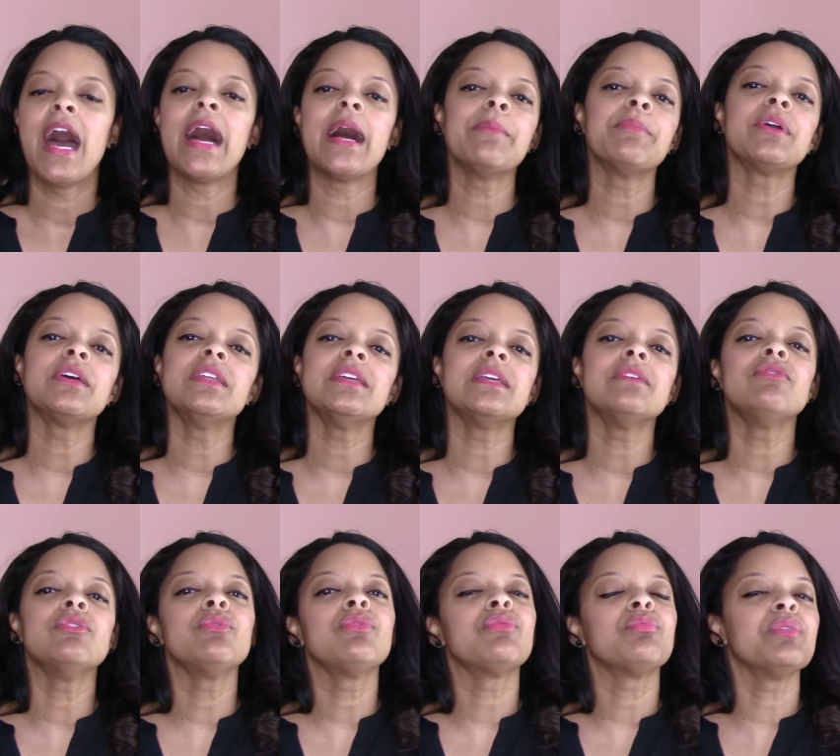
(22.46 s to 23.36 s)
I'm going to give
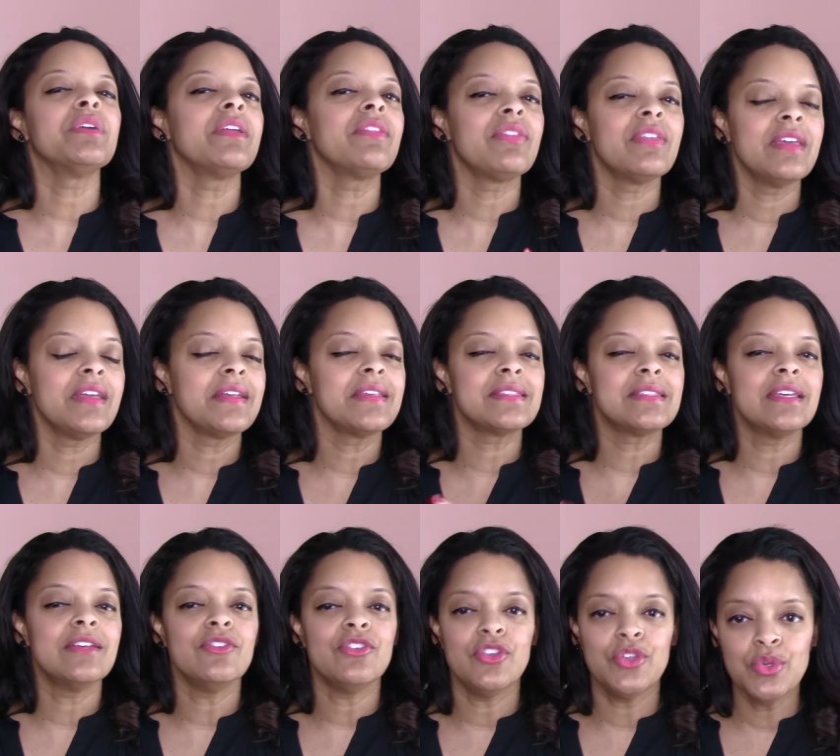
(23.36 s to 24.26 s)
you three things
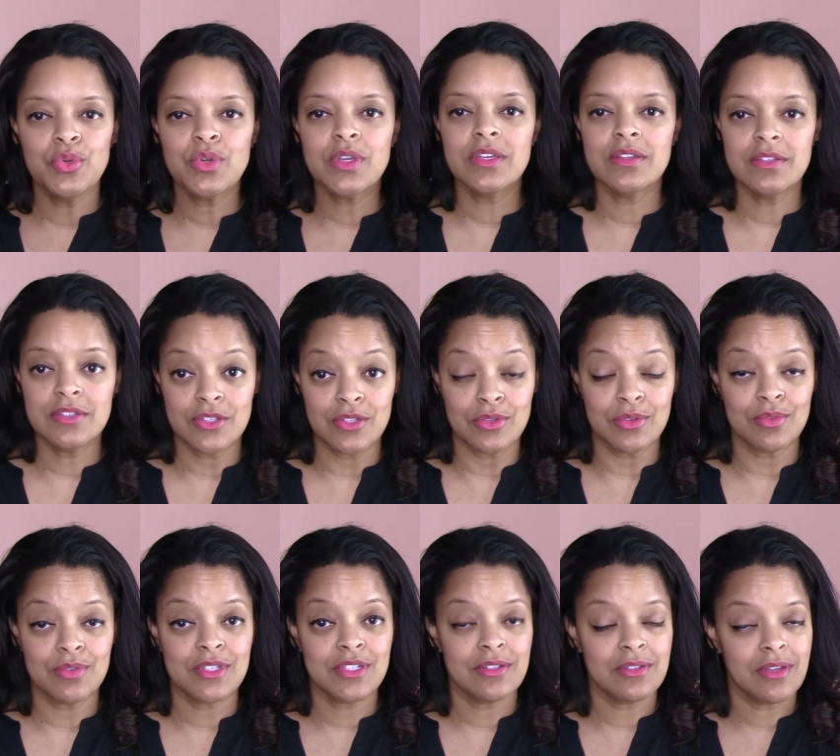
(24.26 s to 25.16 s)
that you can do
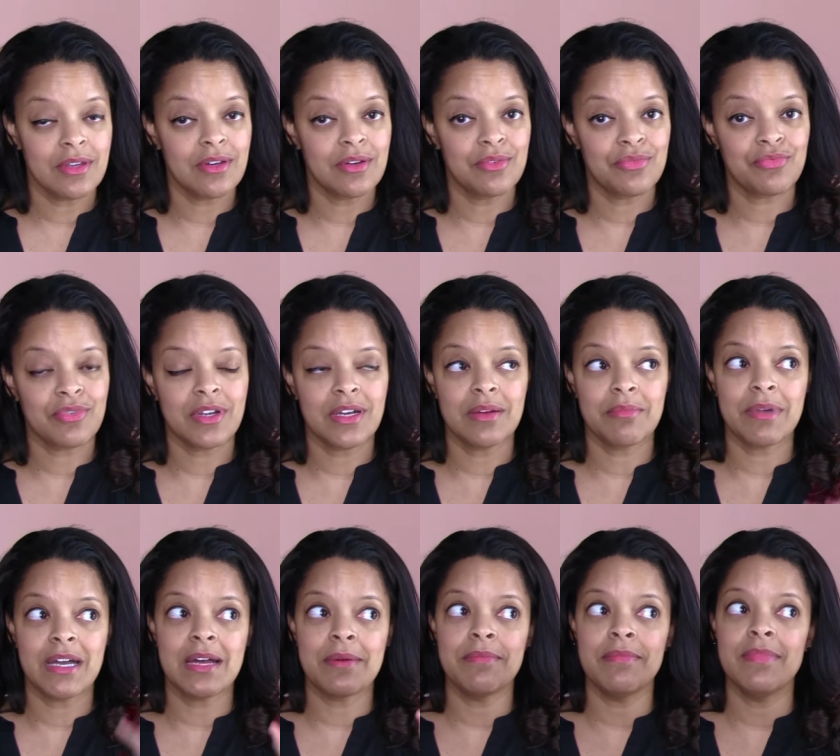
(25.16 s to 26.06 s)
to go
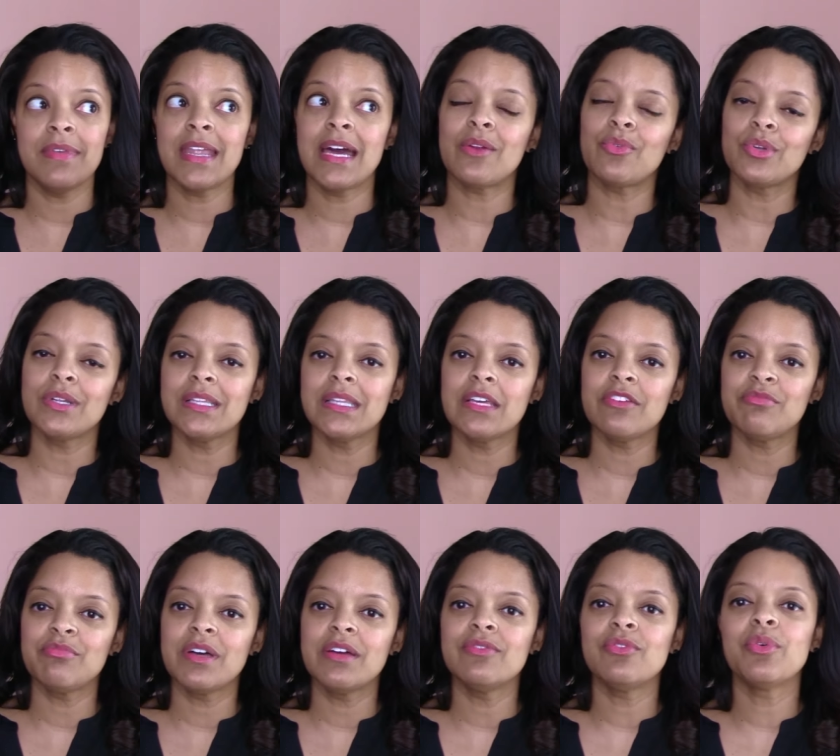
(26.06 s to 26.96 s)
from I'm not really
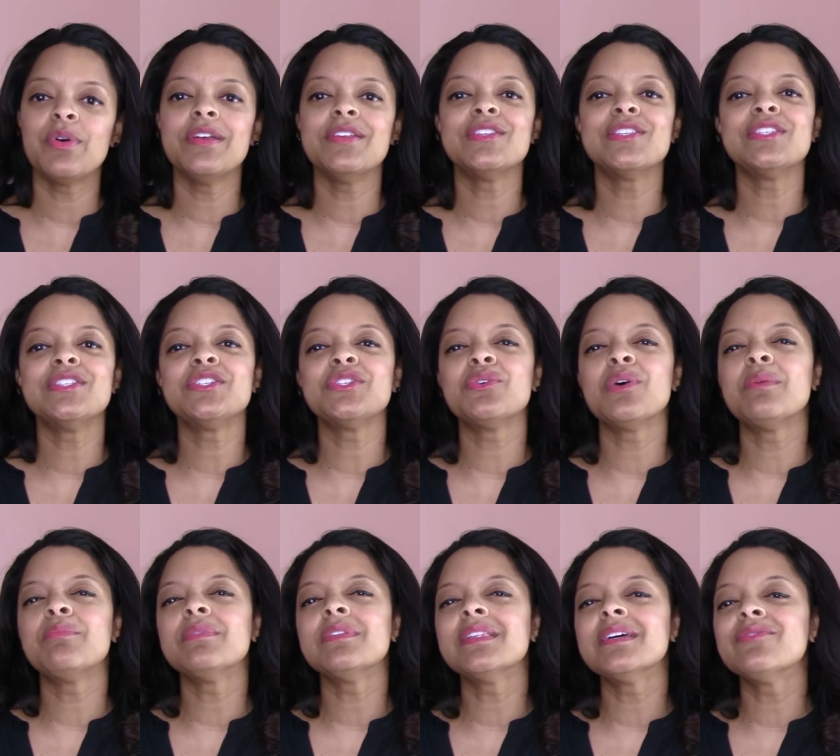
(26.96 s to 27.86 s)
loving my voice to
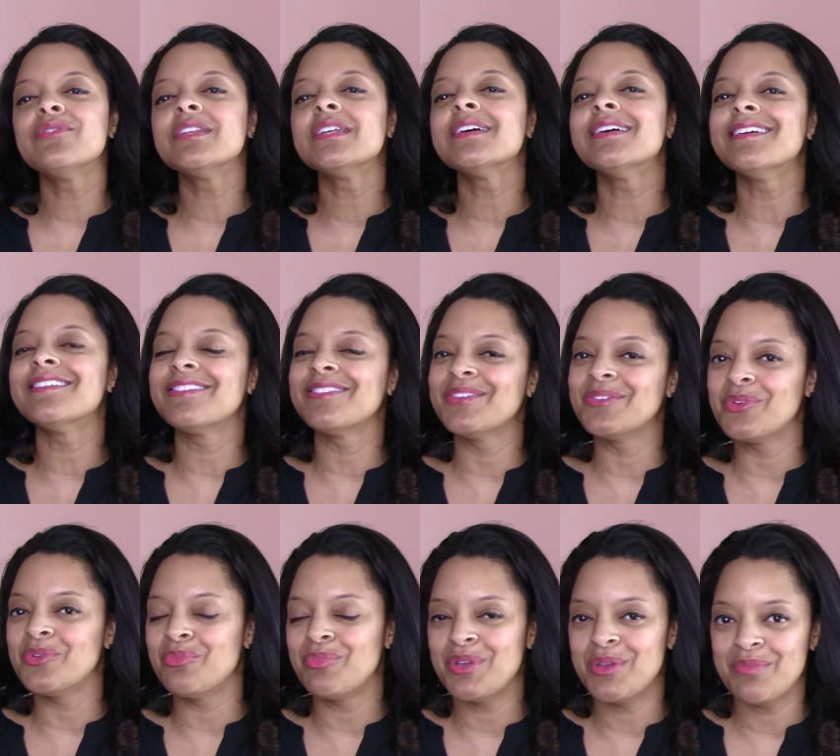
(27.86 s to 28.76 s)
I'm loving it a
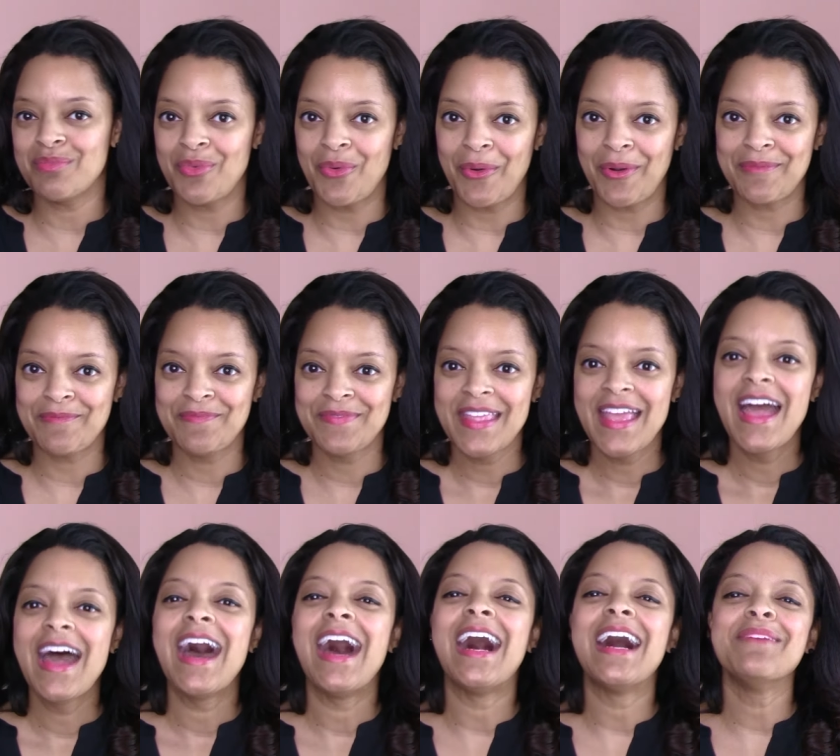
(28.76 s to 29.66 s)
little bit more.
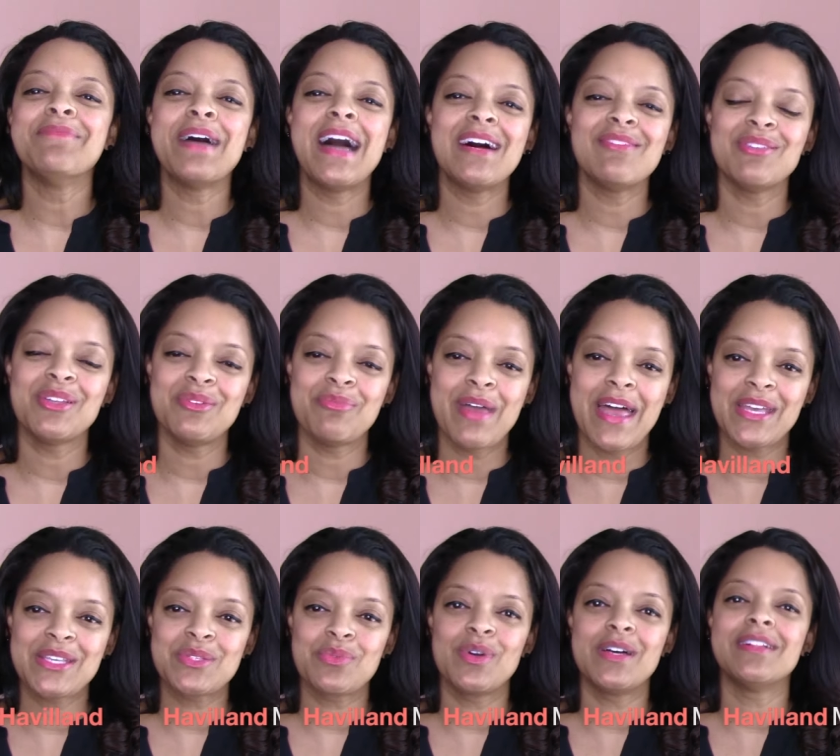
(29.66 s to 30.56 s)
I'm Havilland
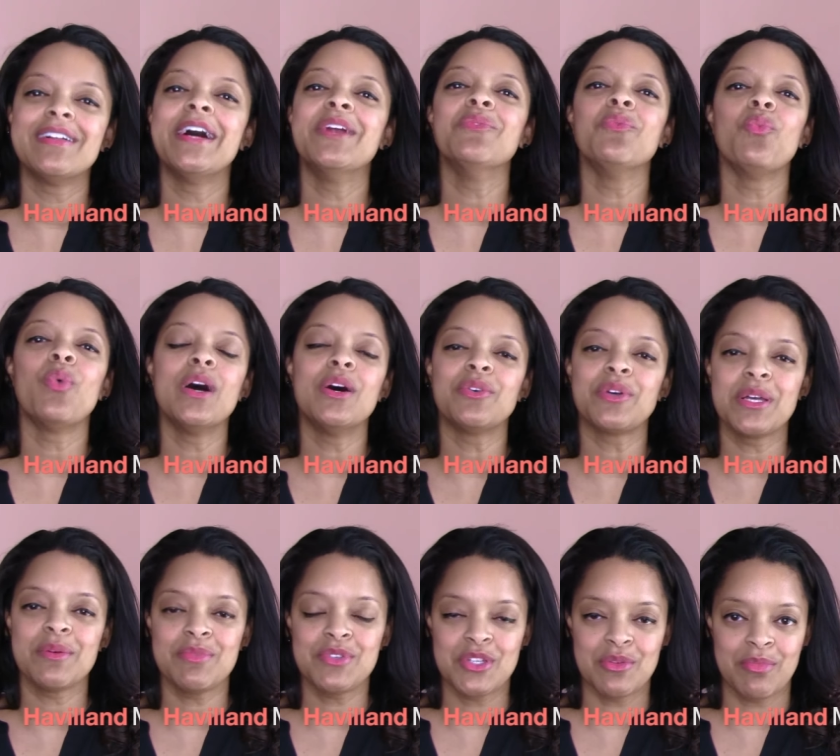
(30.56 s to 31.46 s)
Maxwell, and
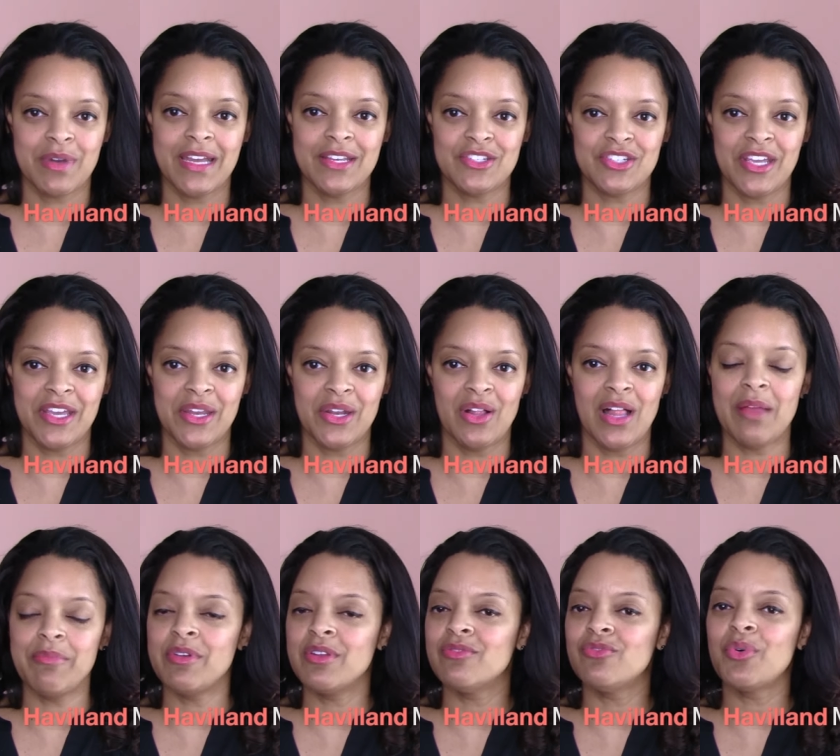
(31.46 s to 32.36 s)
welcome to my channel.
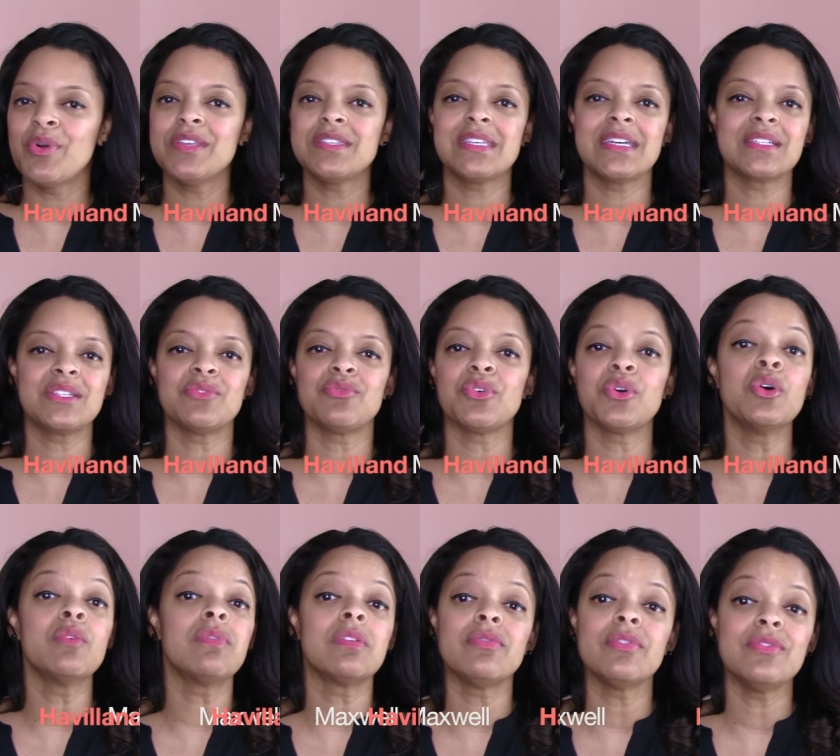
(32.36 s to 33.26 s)
I've been a voice actor for
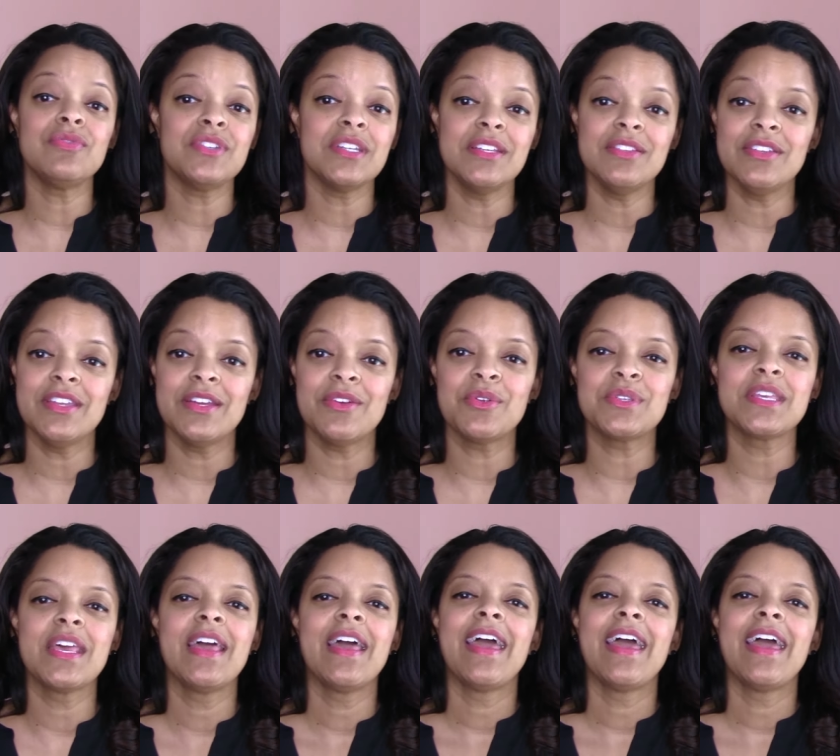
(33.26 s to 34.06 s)
over 15 years,